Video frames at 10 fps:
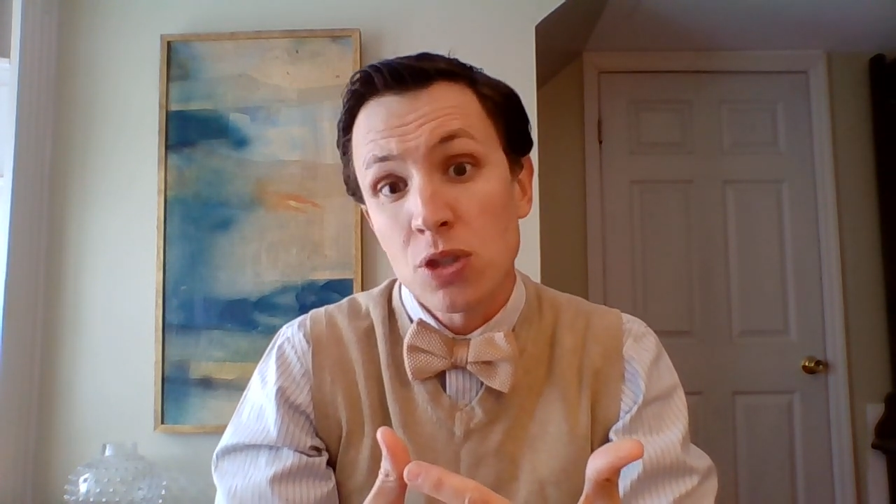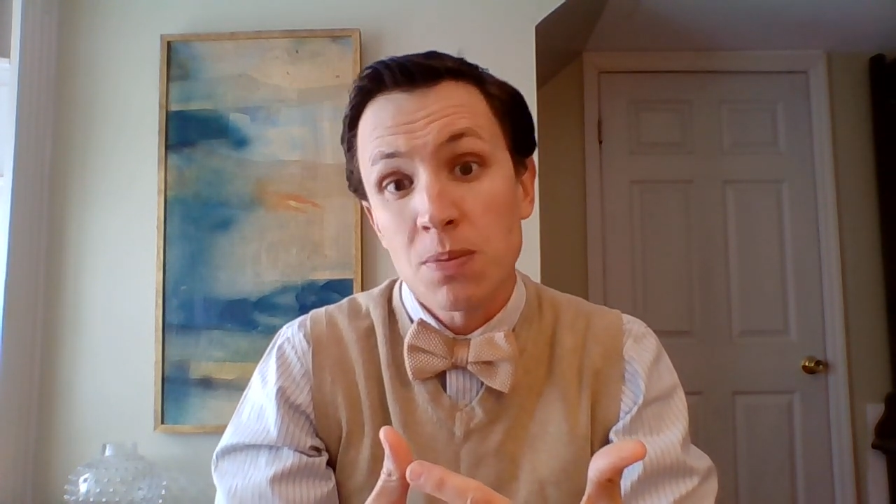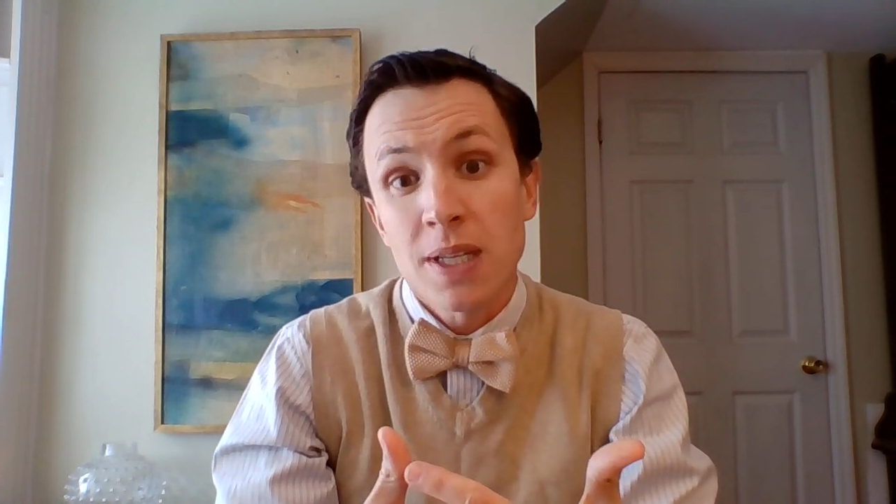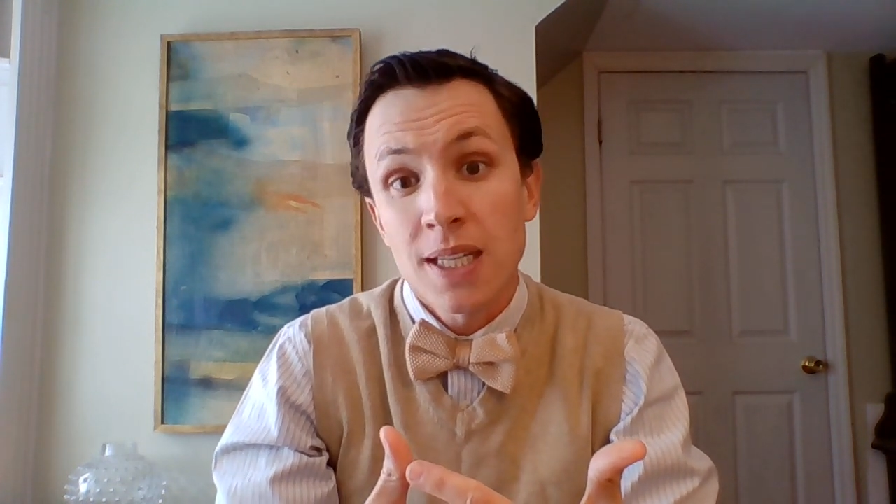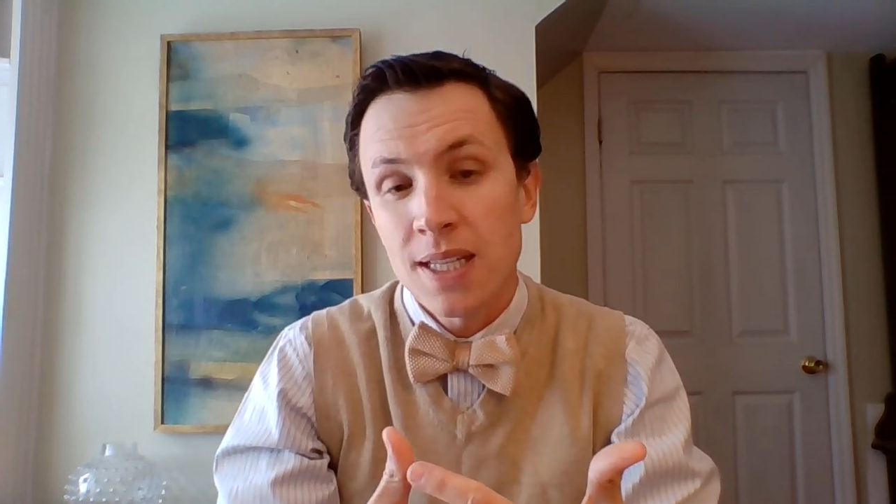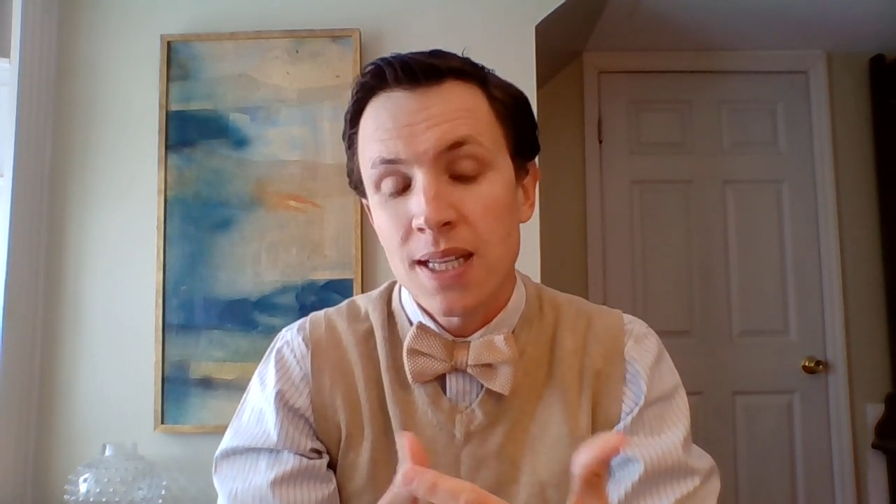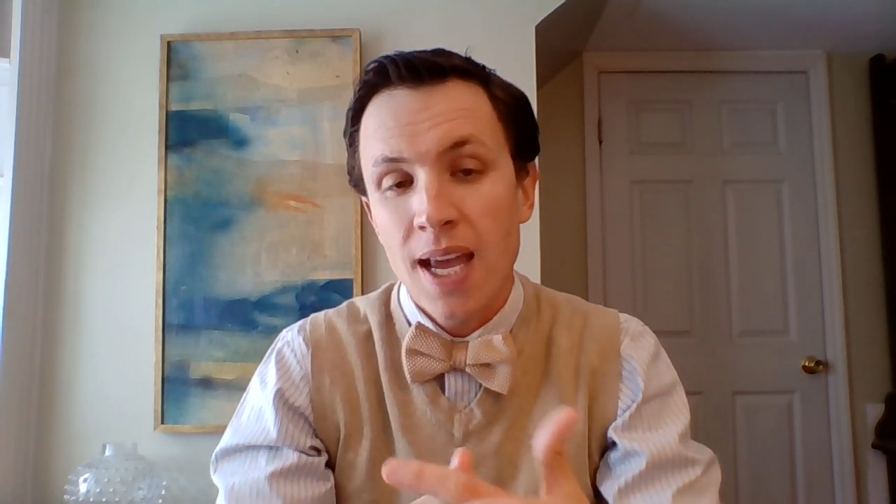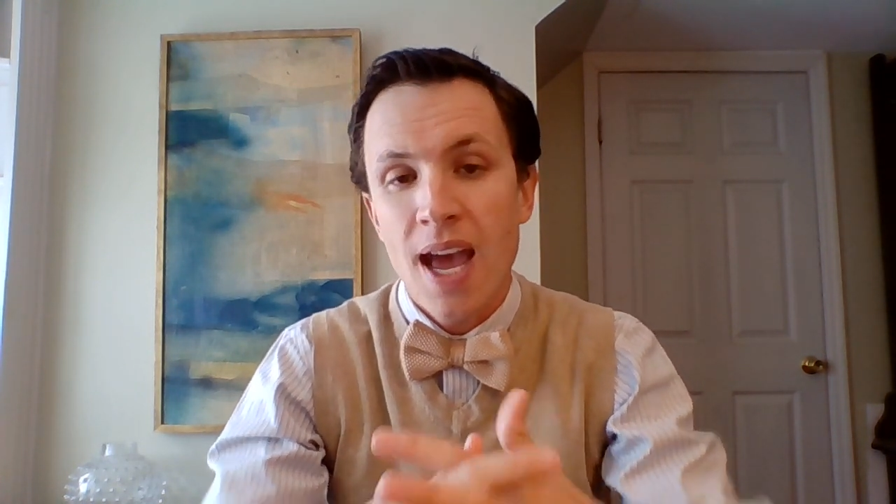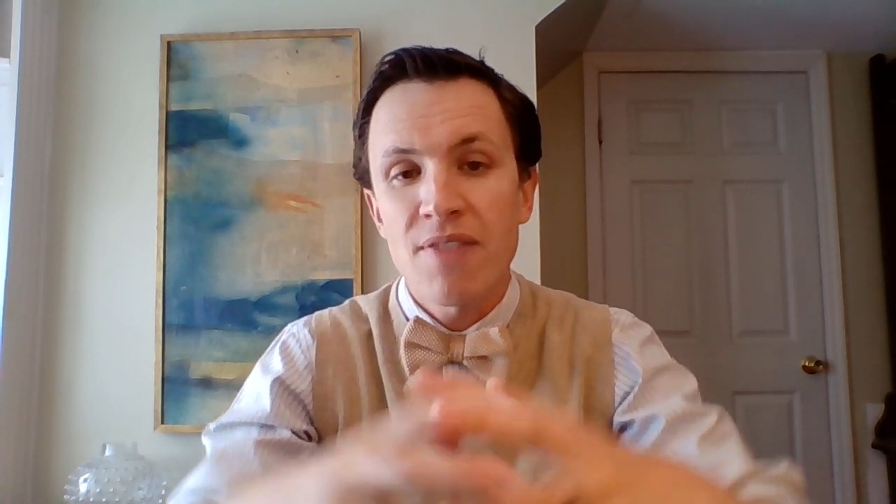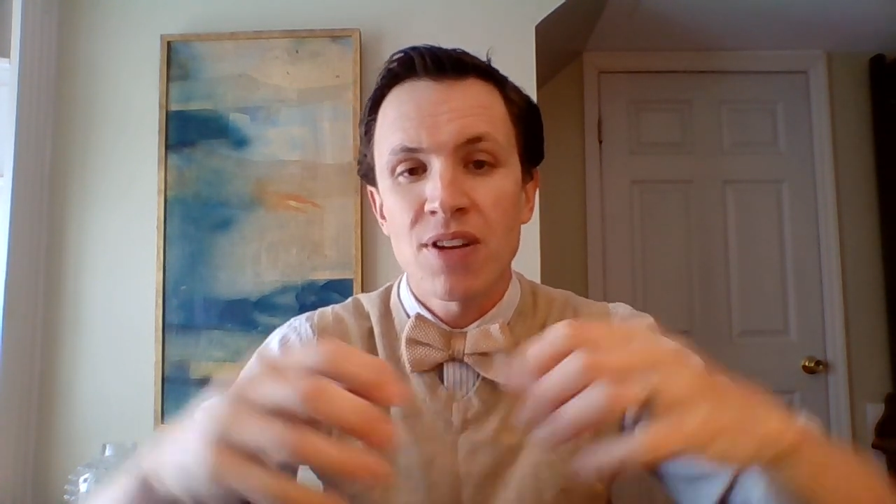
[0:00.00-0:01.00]
humidity
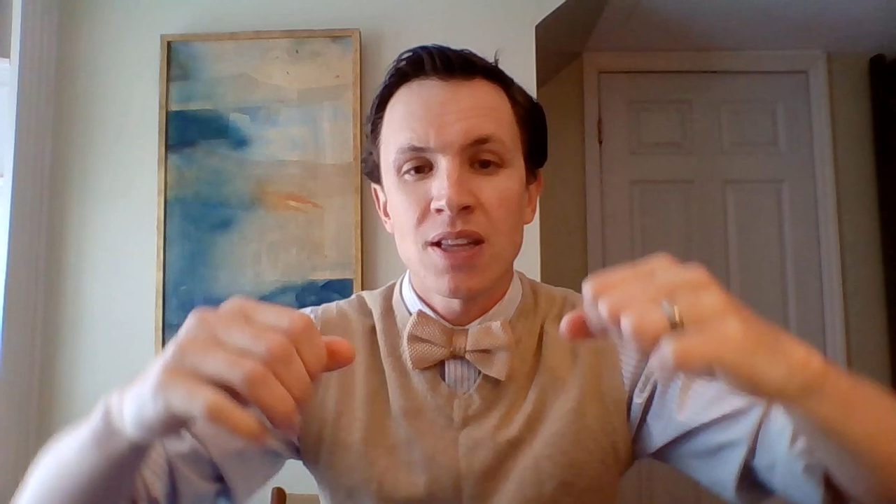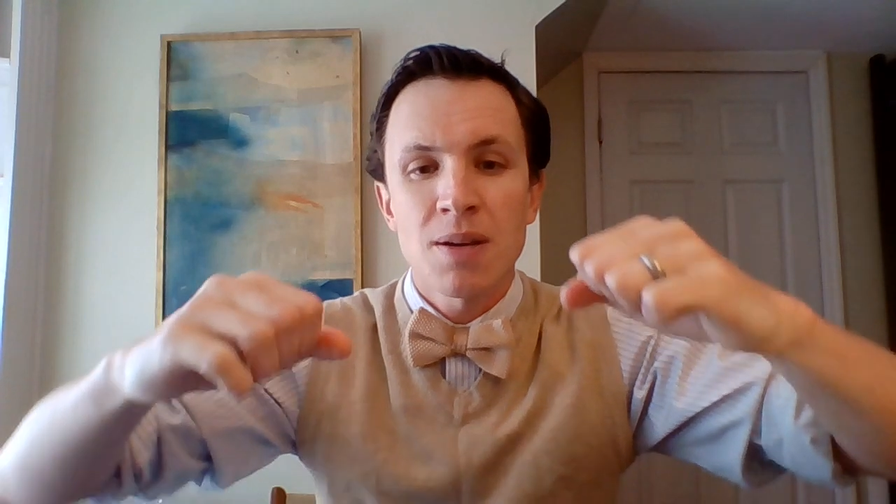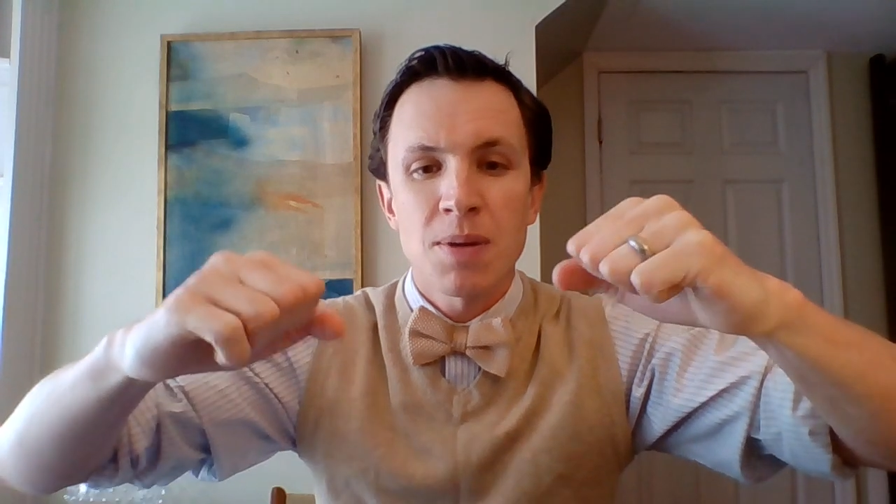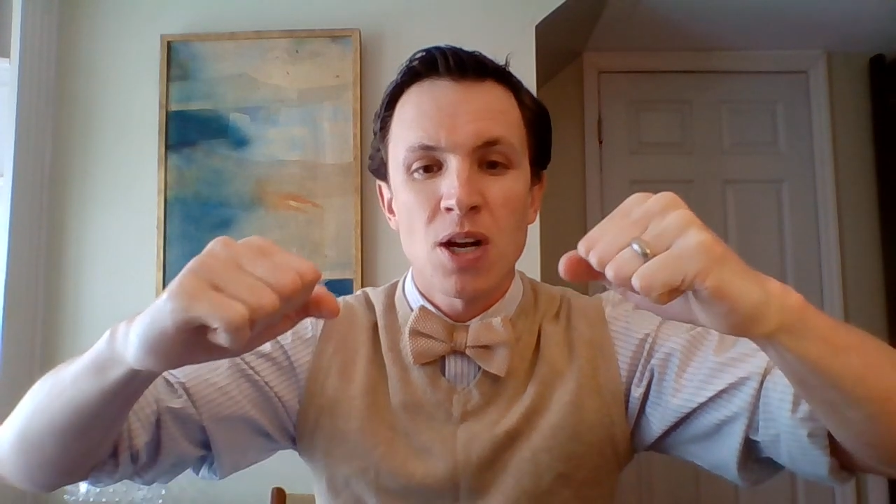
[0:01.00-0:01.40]
they have in them